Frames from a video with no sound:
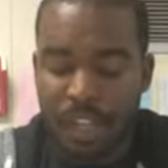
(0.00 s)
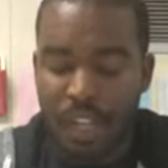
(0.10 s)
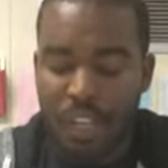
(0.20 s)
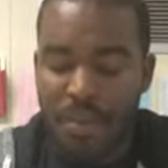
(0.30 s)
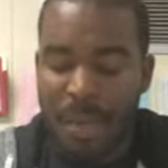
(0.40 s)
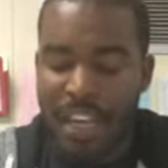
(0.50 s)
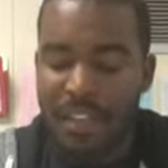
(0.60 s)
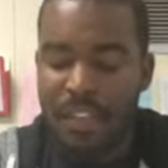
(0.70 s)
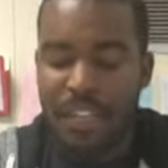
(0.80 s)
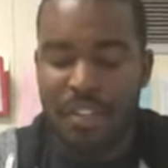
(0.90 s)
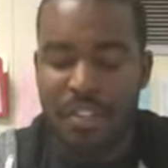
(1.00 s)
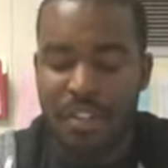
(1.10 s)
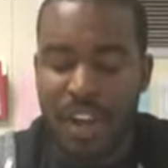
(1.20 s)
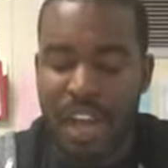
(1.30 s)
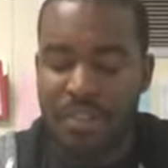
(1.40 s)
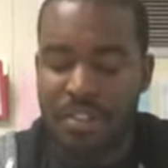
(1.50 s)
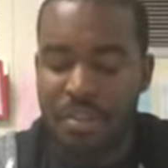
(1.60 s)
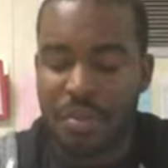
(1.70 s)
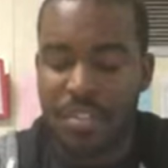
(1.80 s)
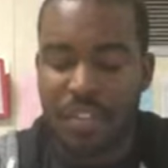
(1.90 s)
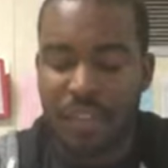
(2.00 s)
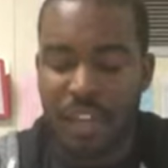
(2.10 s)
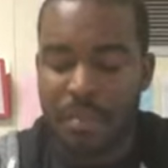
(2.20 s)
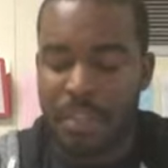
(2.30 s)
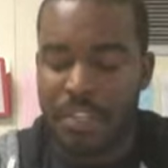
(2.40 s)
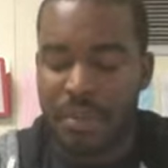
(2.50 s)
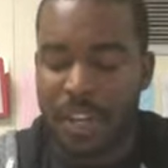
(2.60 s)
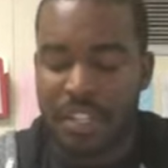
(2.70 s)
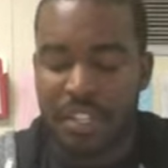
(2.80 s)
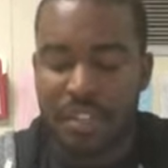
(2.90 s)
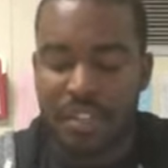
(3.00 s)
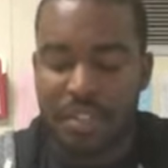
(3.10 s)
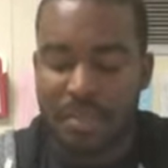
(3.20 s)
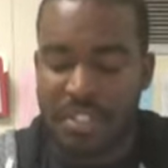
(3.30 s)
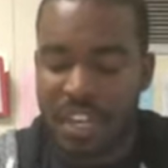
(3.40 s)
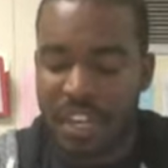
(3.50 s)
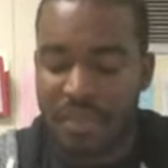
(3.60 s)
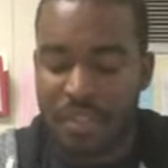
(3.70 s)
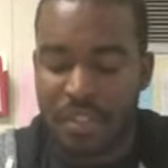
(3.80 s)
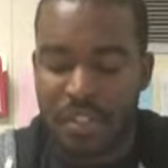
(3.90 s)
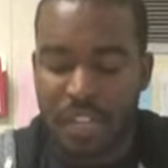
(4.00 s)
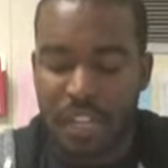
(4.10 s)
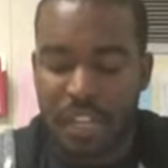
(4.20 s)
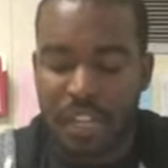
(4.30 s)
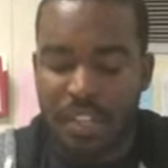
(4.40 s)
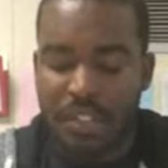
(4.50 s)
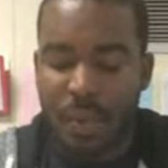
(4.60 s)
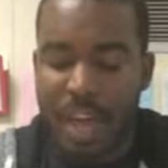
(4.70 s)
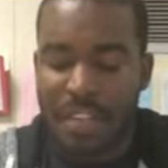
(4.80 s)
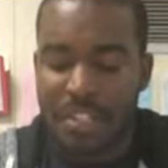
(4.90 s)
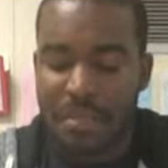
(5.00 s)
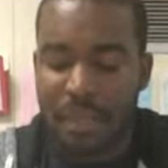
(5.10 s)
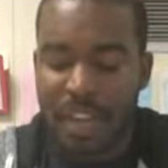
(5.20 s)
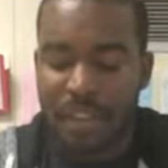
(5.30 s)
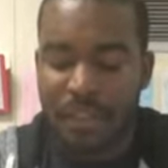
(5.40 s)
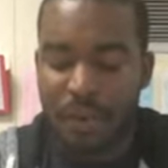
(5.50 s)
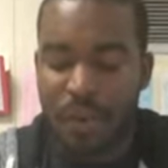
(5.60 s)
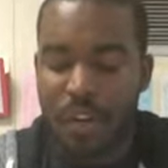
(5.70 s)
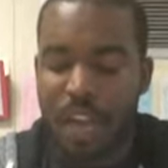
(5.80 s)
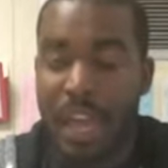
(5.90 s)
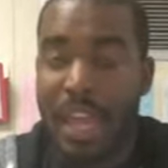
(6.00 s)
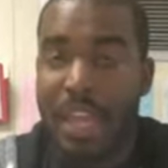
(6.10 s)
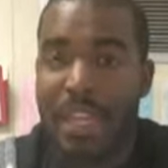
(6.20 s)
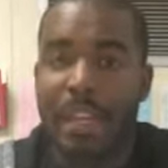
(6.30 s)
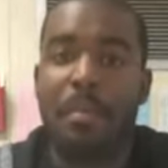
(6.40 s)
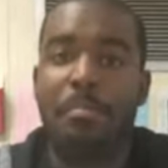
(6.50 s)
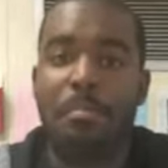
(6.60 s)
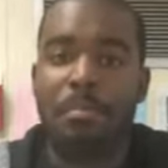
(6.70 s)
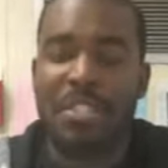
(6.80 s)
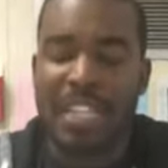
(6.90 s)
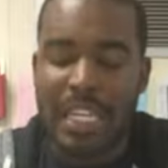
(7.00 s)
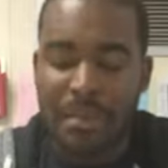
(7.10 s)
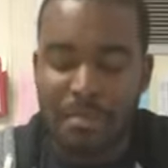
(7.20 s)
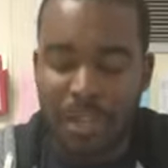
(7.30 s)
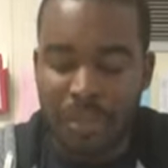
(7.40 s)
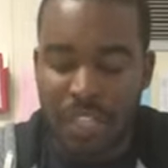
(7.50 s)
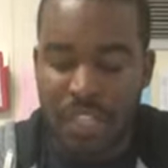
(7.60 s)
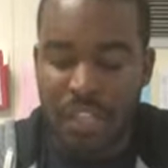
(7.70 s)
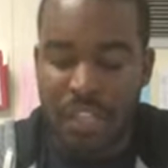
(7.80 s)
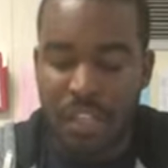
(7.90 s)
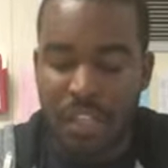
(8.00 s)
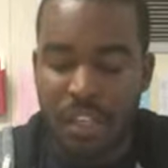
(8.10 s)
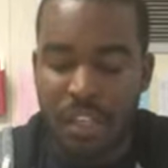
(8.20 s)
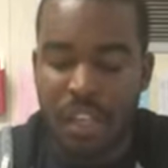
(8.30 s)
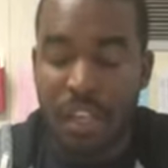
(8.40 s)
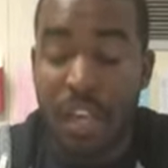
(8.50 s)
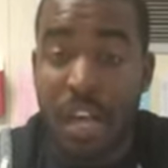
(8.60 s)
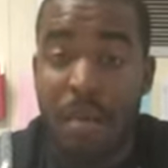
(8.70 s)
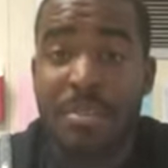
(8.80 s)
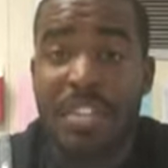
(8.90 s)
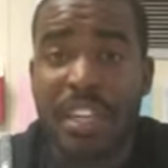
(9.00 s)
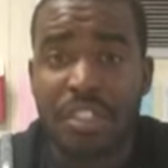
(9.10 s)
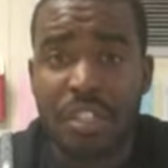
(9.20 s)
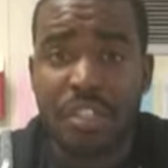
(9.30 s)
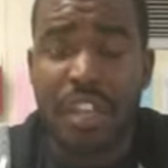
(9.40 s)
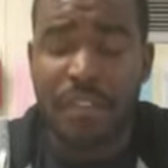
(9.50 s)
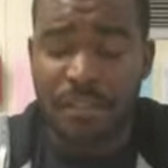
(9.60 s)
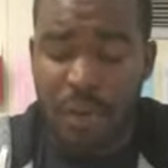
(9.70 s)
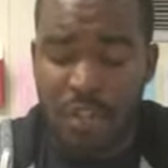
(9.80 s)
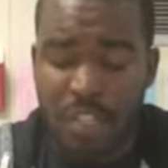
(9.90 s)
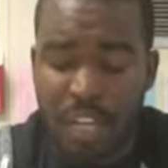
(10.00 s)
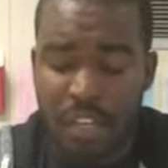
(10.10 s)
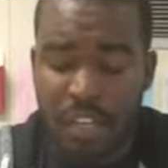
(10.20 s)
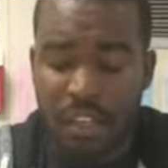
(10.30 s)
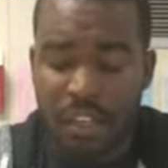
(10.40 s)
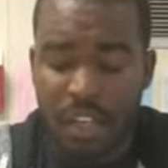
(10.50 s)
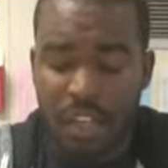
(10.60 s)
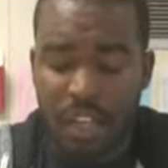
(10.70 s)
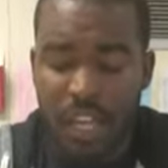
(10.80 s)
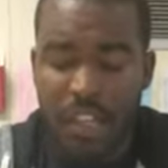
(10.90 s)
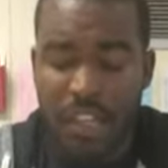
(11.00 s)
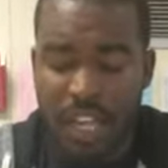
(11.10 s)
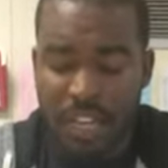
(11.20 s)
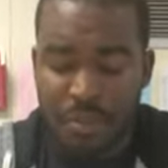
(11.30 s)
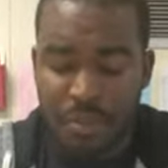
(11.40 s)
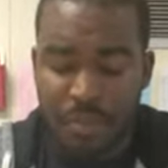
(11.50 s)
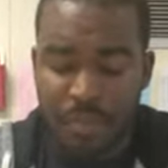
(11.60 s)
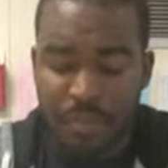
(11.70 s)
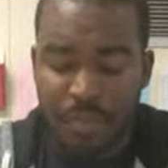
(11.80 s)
You might even consider having students develop these criteria themselves so as to make for a team building session that first day in the classroom.